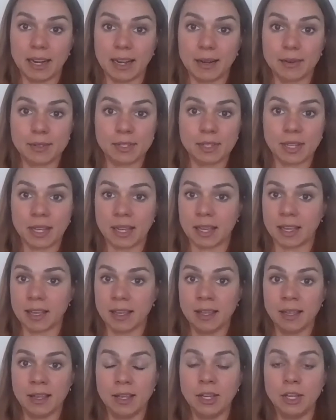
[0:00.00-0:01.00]
And I was like,
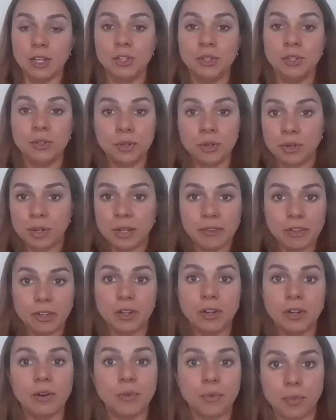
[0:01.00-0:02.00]
you don't
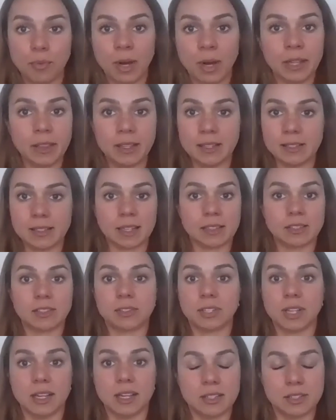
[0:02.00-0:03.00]
even know what these
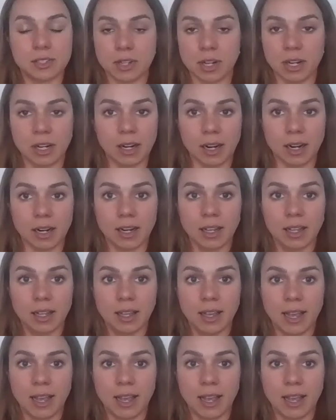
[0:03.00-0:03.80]
exercises are.